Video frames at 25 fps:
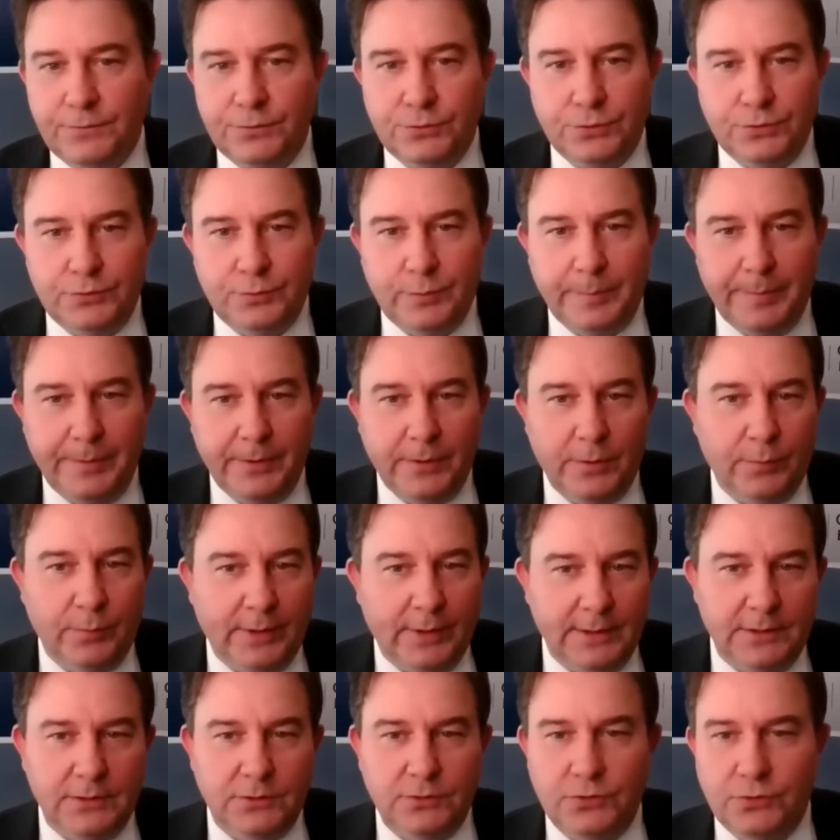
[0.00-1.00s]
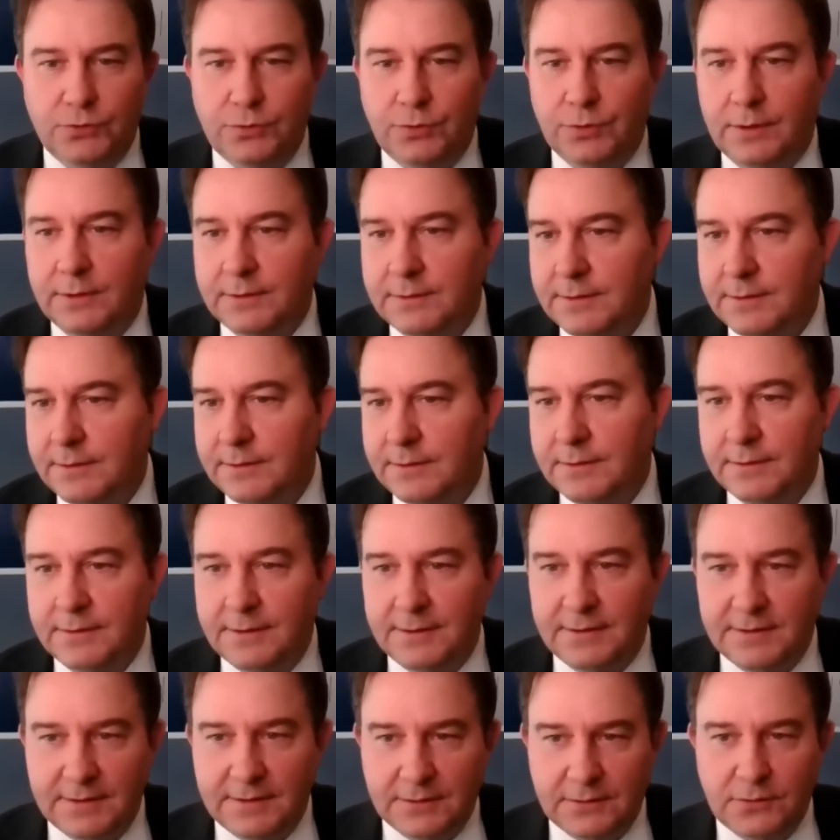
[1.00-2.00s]
Je suis Peter Routledge, Superintendent
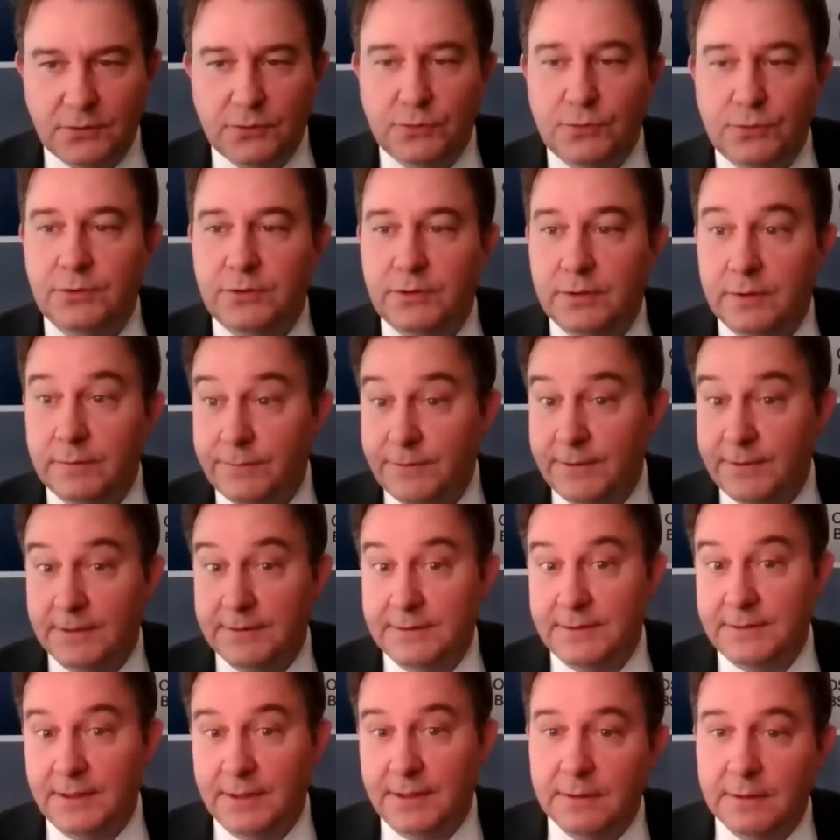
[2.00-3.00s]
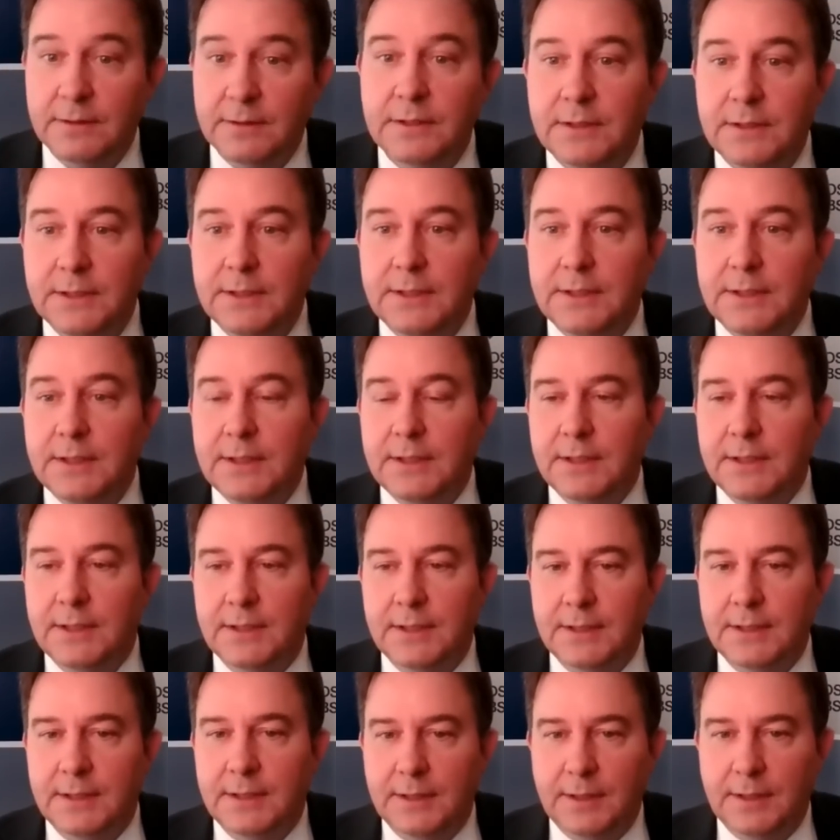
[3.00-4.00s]
des Institutions Financières.
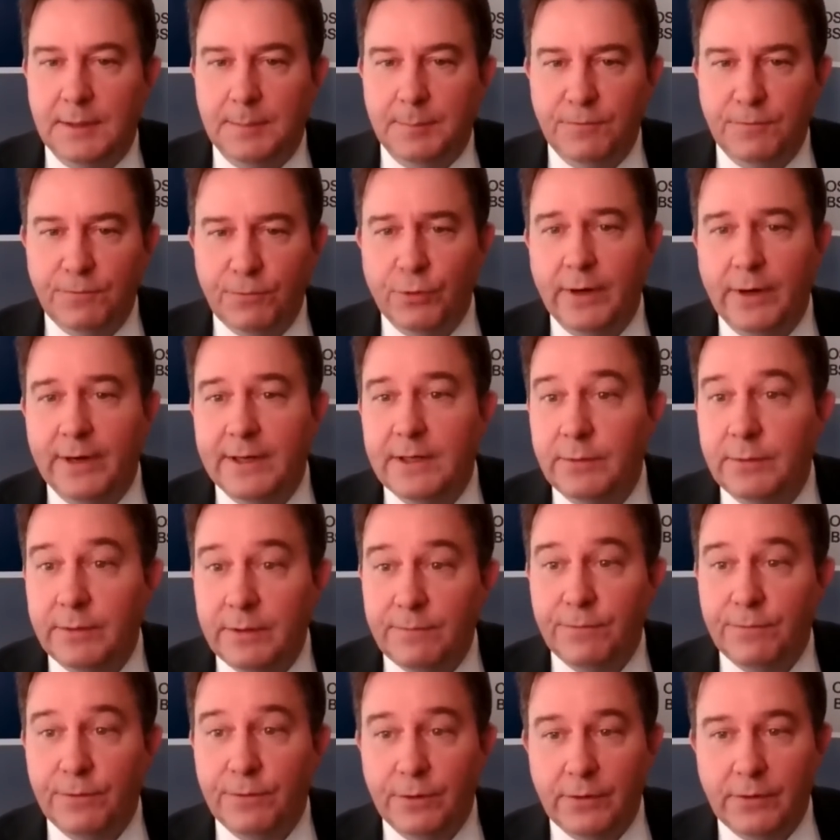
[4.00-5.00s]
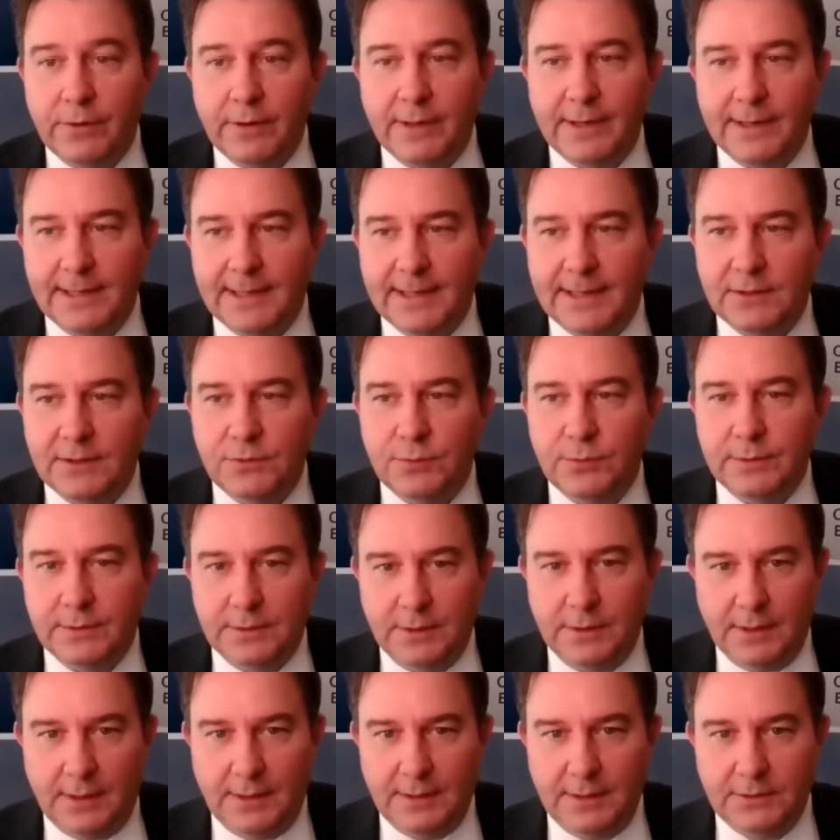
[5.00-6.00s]
Before I go any further, I'd like to
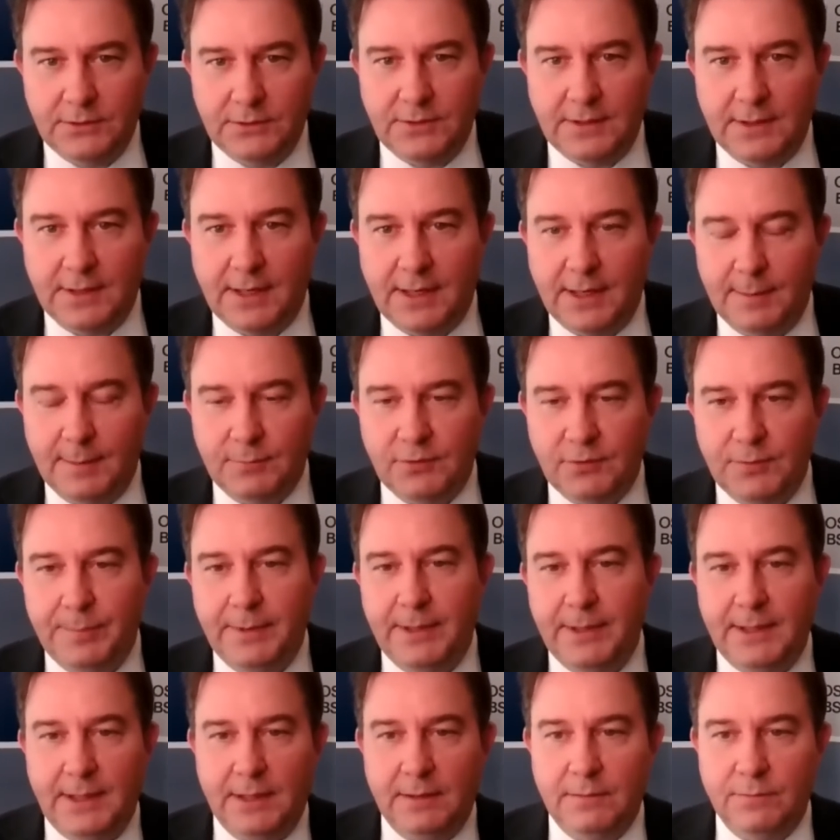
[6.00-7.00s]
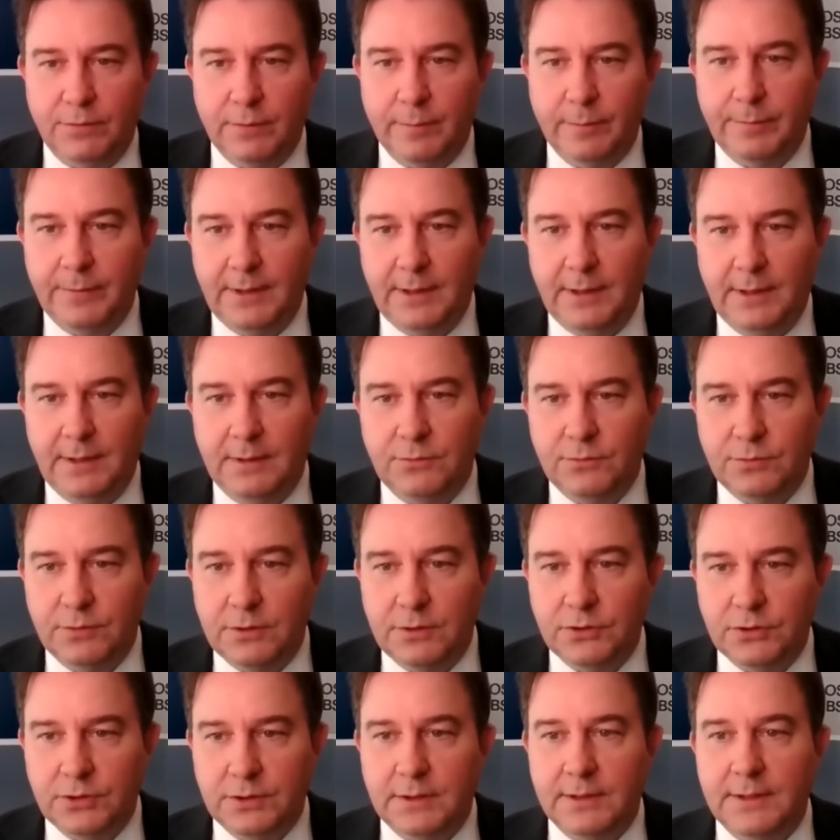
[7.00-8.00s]
acknowledge that I am speaking from the
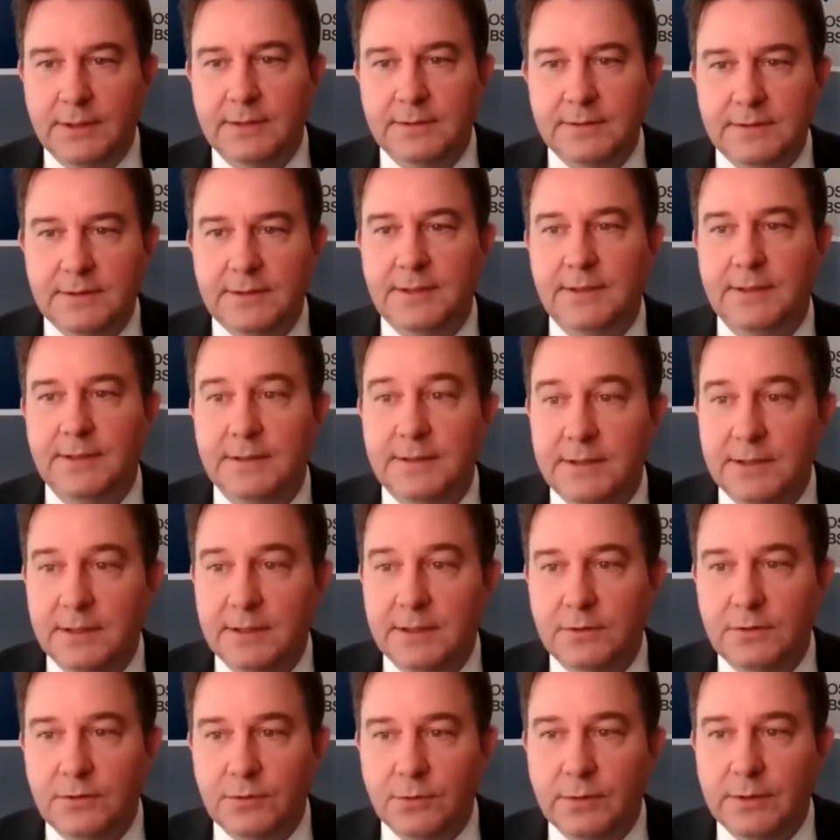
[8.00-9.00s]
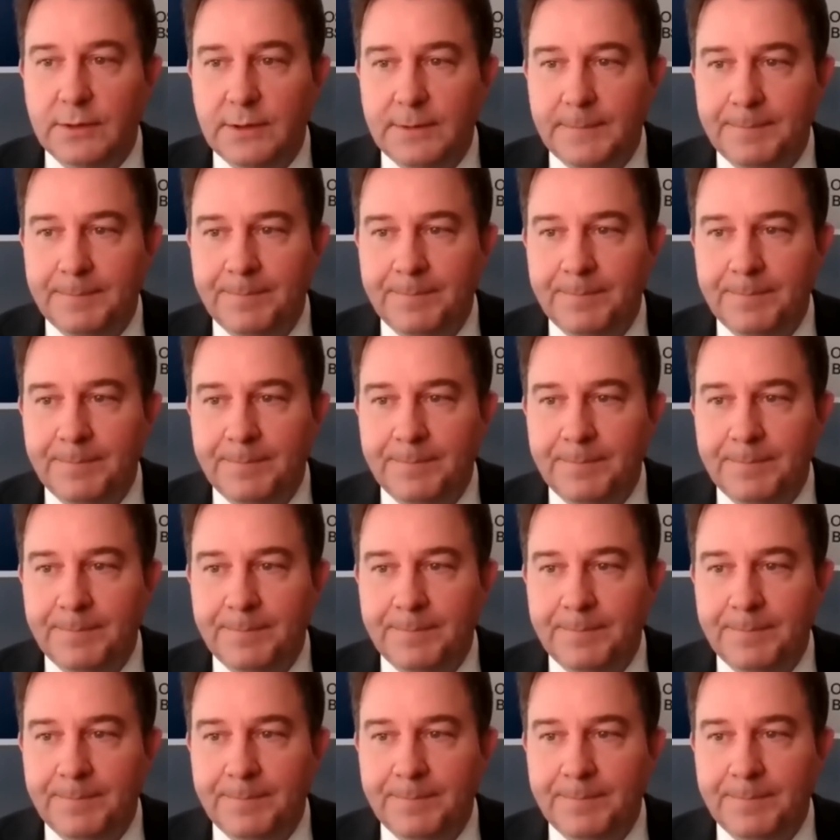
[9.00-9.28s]
traditional unceded territory